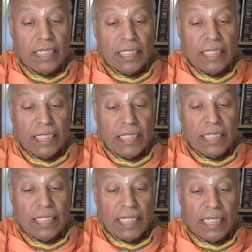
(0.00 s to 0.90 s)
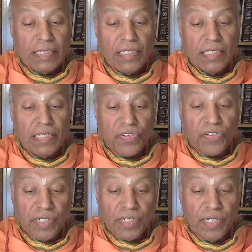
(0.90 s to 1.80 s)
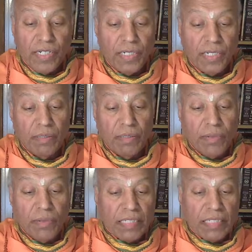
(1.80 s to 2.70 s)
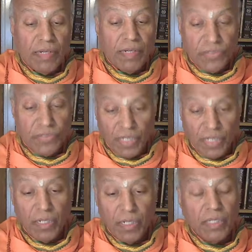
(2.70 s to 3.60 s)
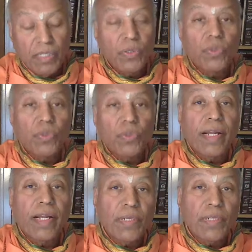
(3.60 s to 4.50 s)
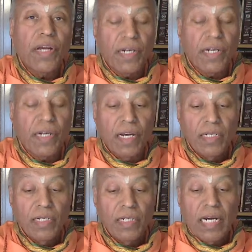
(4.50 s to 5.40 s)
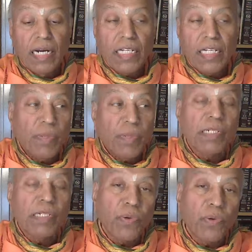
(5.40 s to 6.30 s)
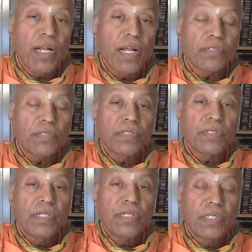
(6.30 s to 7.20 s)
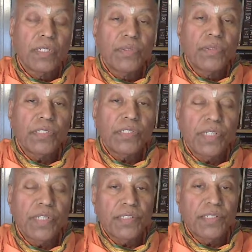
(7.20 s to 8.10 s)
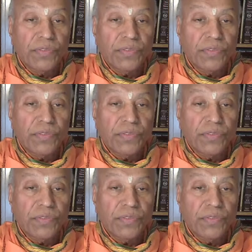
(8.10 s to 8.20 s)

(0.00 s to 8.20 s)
sage instructed Ugrashava, his son, to go to Naimisharanya and explain the Puranas to these sages.